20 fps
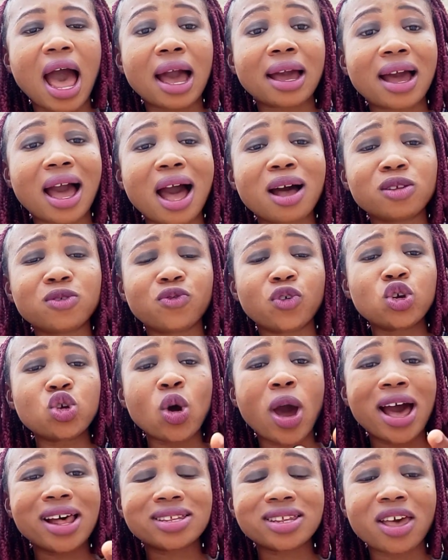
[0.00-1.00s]
account for
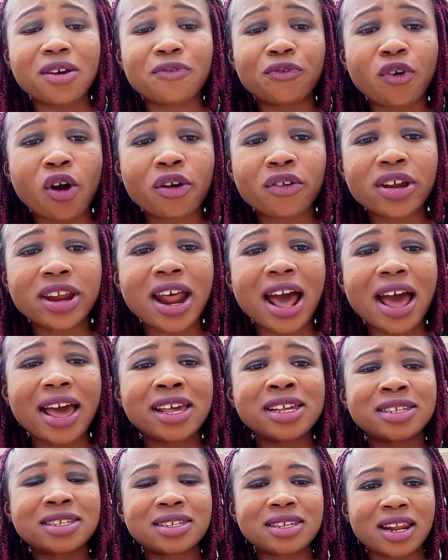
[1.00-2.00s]
you as a foreigner
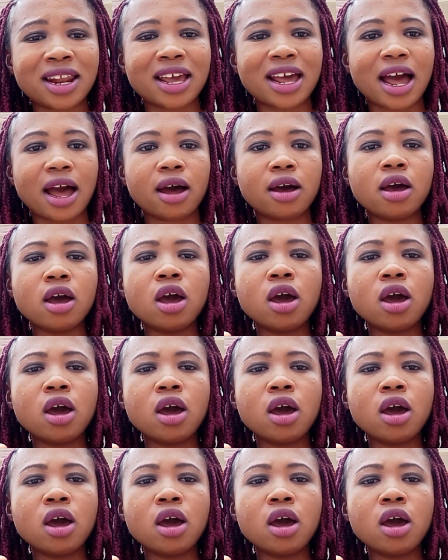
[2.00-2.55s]
in Senegal.